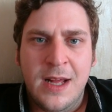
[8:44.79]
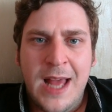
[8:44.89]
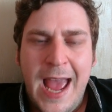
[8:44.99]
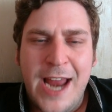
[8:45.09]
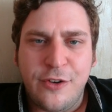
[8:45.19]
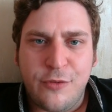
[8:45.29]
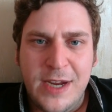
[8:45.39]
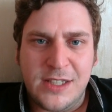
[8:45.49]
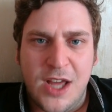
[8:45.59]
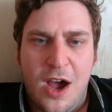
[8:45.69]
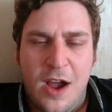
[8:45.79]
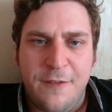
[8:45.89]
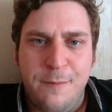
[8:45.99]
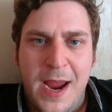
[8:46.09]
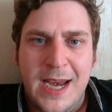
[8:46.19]
entries that
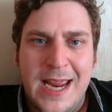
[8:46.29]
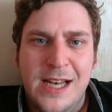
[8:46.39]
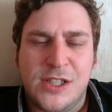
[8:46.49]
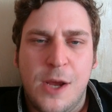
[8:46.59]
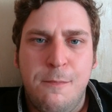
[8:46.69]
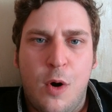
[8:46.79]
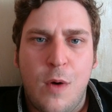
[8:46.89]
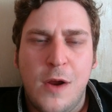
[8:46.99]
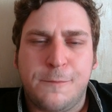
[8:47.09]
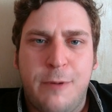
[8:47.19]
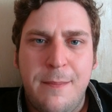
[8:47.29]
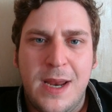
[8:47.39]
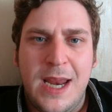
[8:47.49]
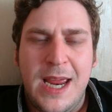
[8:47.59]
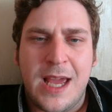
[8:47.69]
I've made in tomorrow's Premier
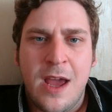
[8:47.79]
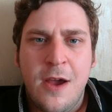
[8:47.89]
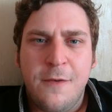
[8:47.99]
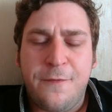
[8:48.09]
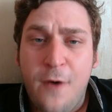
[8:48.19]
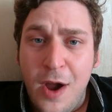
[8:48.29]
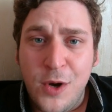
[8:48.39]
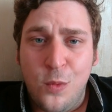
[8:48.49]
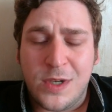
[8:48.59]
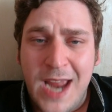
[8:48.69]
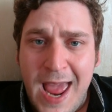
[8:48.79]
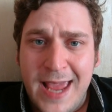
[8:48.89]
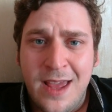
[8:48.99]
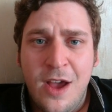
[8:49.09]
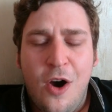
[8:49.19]
League final
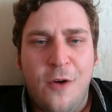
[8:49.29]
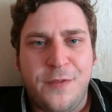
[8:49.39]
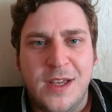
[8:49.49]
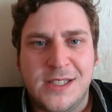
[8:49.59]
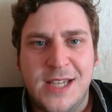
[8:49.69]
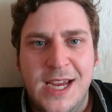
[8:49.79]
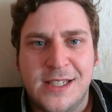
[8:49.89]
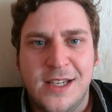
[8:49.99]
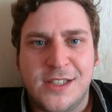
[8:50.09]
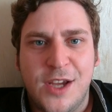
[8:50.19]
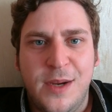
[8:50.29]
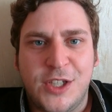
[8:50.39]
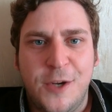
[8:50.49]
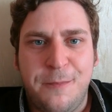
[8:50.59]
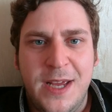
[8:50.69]
day of the season. So it
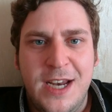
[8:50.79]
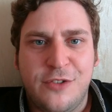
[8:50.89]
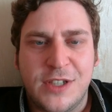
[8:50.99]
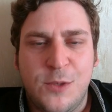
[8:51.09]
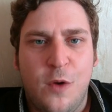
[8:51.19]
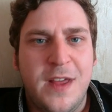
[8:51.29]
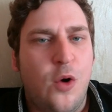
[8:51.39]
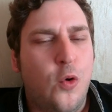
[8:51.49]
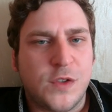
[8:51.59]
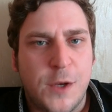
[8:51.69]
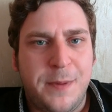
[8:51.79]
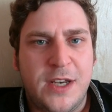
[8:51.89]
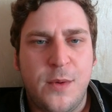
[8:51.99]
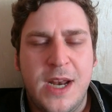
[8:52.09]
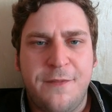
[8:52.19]
should be an interesting one. They'll also be
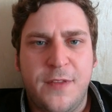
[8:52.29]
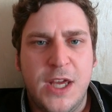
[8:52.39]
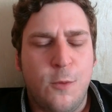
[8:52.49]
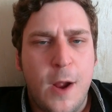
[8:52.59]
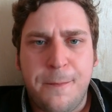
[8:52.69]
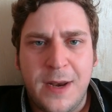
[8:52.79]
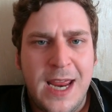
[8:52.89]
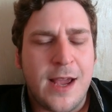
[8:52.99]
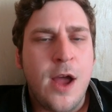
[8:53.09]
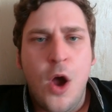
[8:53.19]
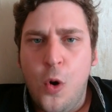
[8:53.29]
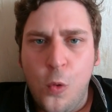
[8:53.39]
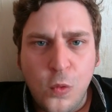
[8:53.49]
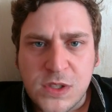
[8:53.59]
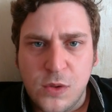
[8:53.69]
doing it for the Europa League,
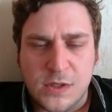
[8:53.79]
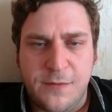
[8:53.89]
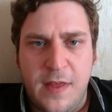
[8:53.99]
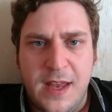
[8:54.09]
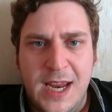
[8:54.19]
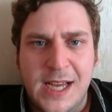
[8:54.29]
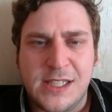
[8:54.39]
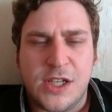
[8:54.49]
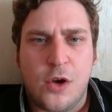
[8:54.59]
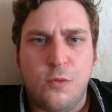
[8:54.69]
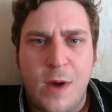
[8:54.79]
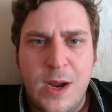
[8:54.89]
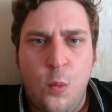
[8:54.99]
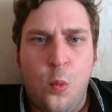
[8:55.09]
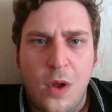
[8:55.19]
all sorts of other leagues. It's a great
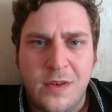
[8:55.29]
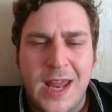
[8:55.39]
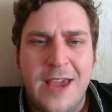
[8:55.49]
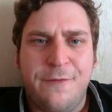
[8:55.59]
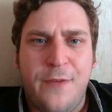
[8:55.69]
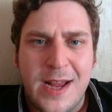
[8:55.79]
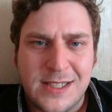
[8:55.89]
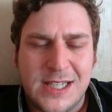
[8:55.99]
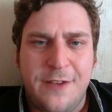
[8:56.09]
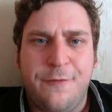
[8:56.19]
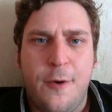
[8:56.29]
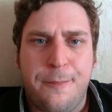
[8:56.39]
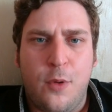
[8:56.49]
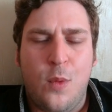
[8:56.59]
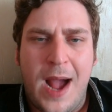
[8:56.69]
one-day fantasy
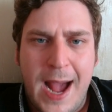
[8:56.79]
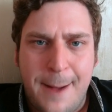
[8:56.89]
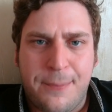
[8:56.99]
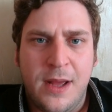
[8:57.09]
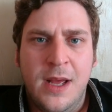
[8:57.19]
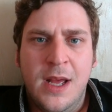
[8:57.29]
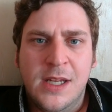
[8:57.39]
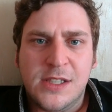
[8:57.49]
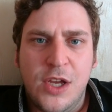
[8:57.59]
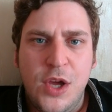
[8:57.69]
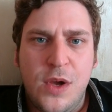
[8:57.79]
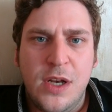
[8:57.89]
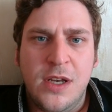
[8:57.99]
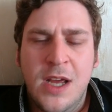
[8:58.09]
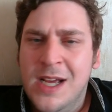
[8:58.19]
football app. So you
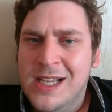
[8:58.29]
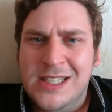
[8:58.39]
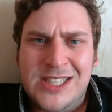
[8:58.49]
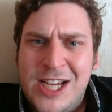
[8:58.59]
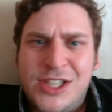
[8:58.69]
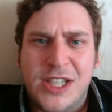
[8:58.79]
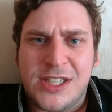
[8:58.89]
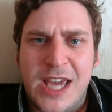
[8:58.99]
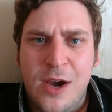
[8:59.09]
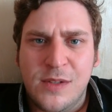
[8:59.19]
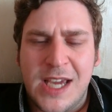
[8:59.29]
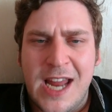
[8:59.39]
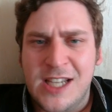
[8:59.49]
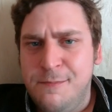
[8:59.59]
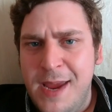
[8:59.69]
can test your skills
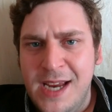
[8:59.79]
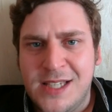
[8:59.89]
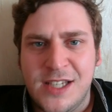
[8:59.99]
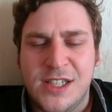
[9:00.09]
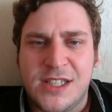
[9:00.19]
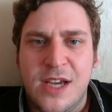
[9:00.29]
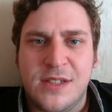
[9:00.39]
against me, test your skills